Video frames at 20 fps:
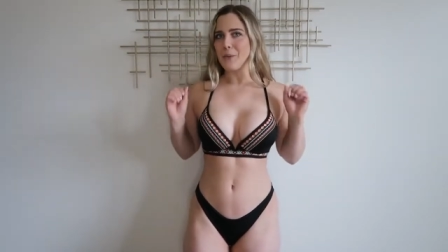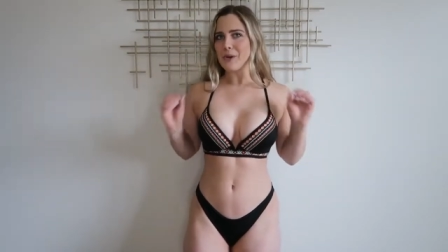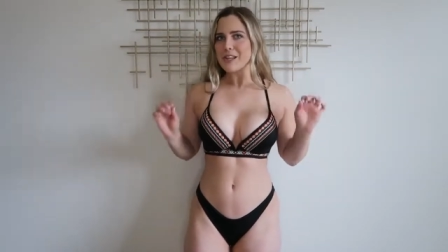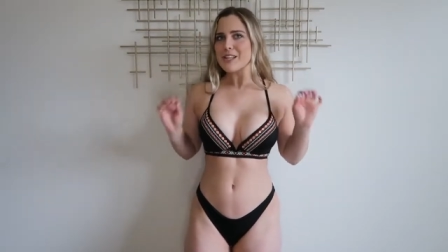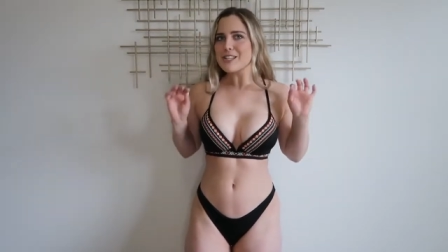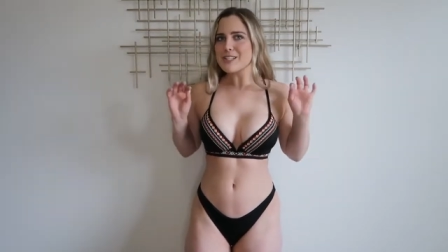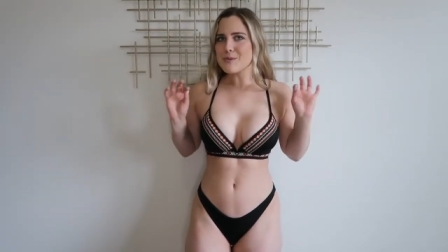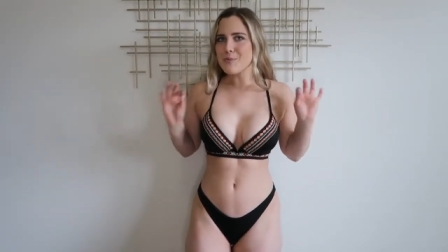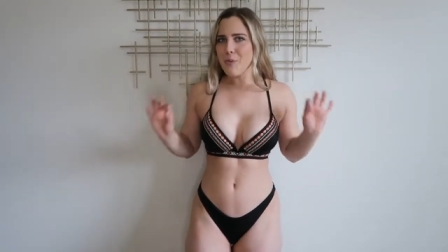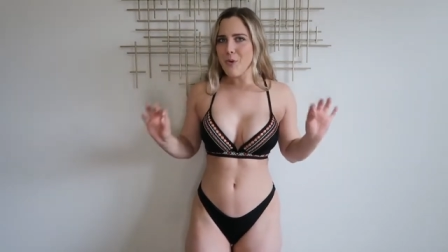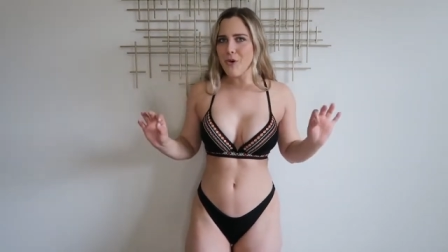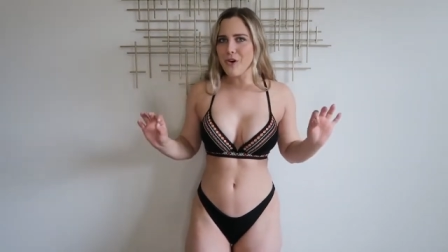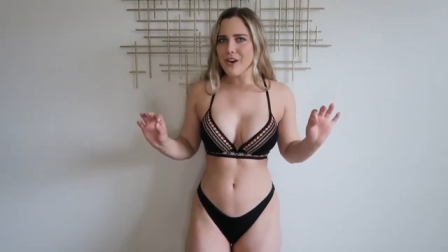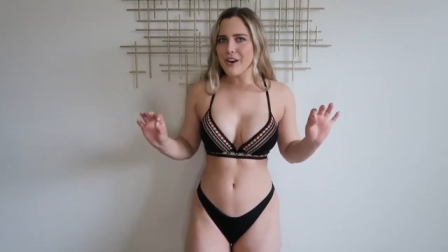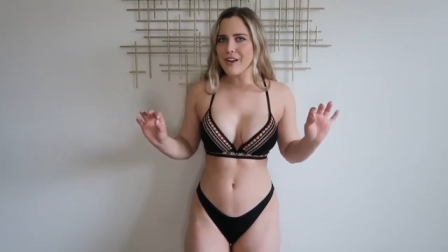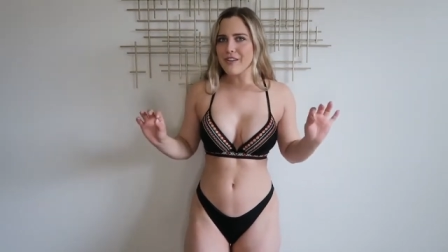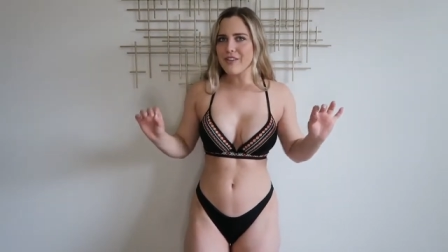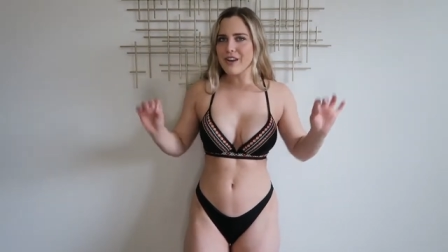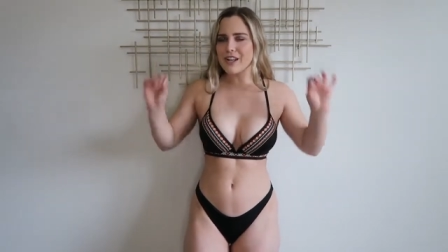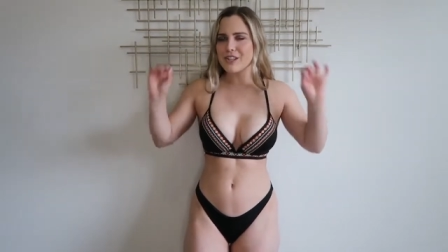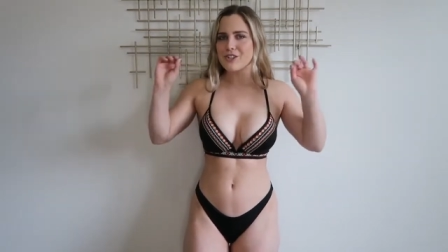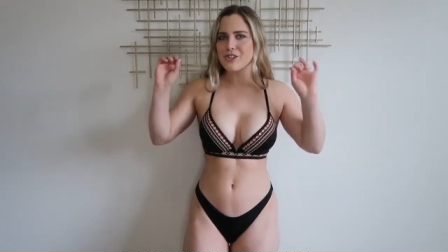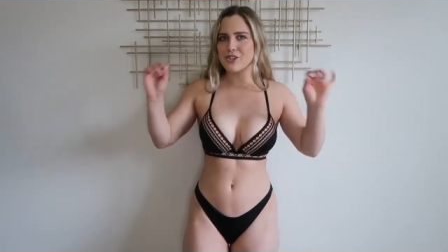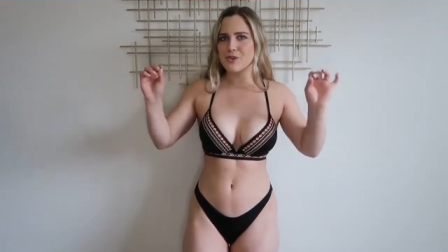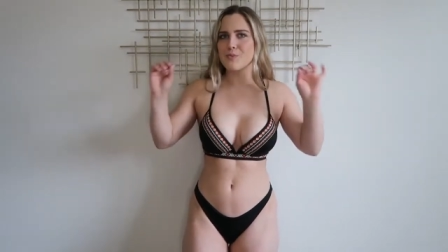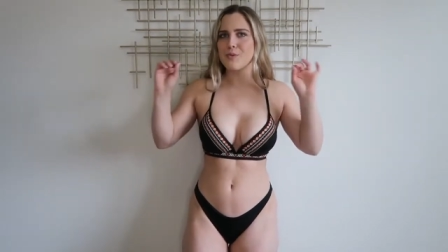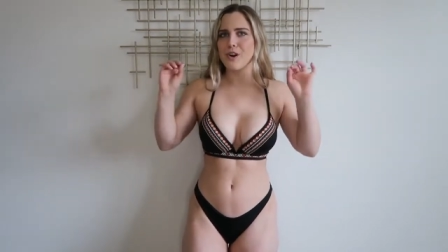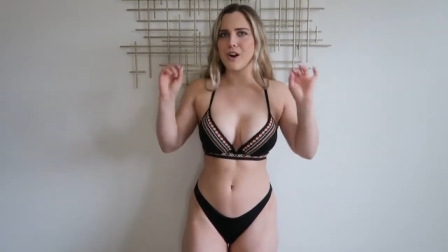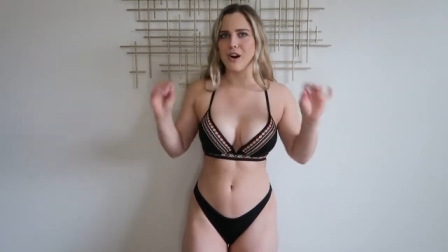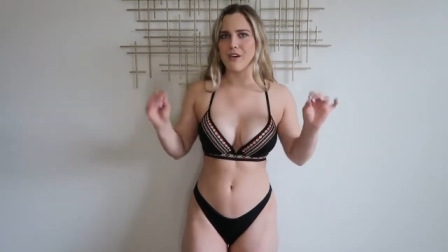really supportive and
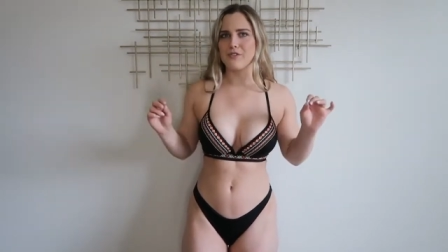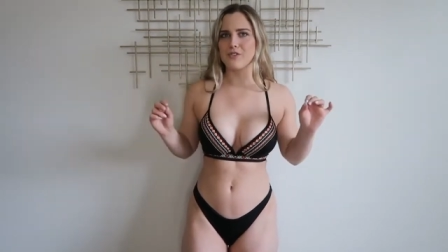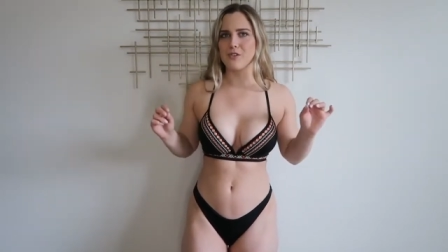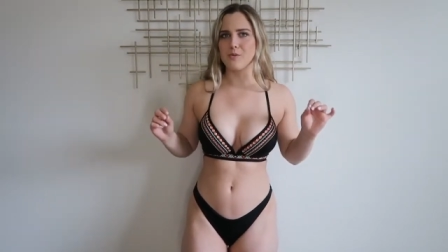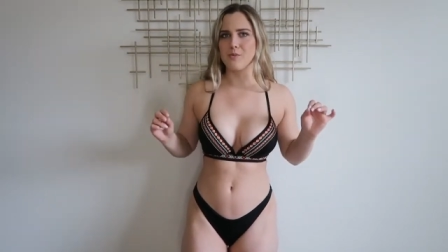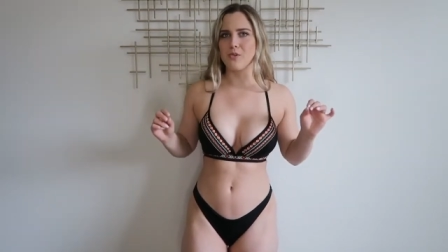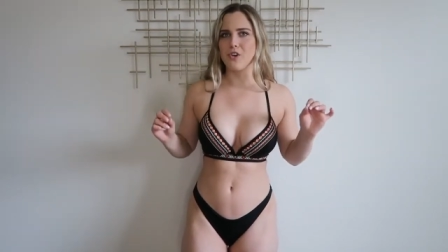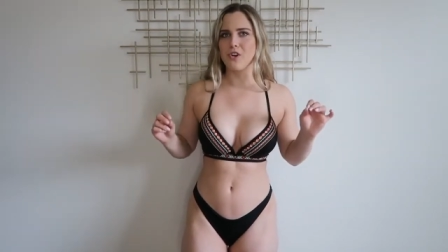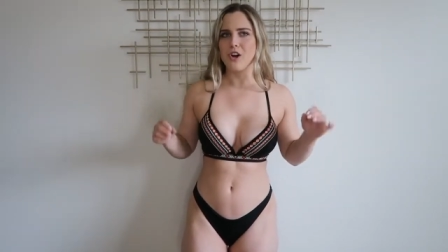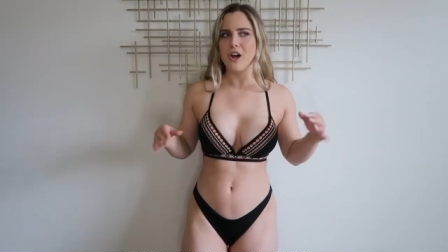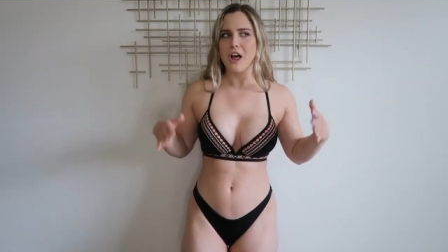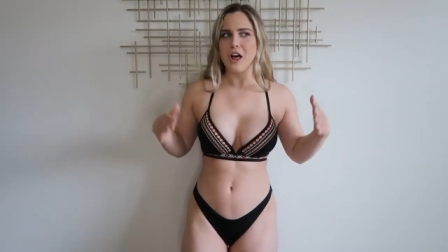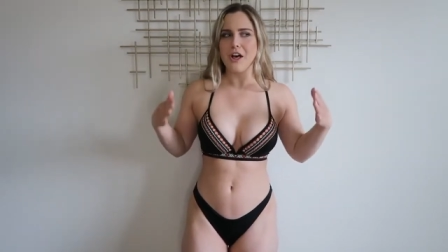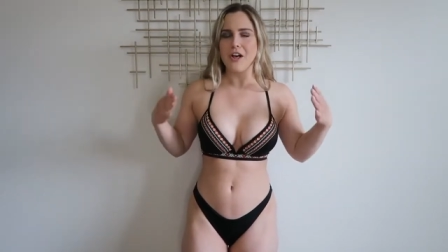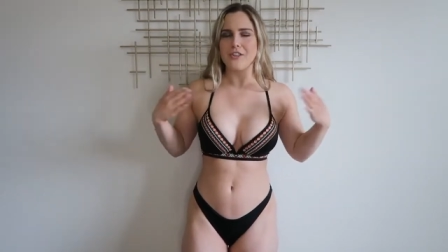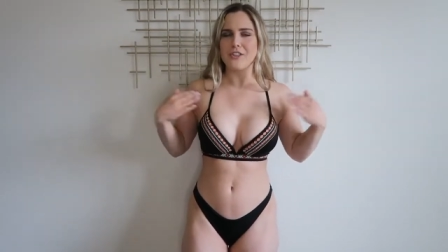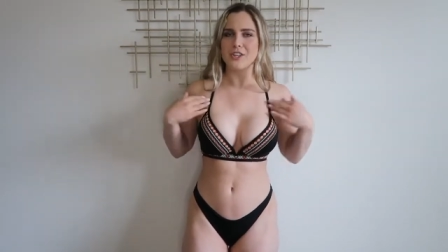super comfortable.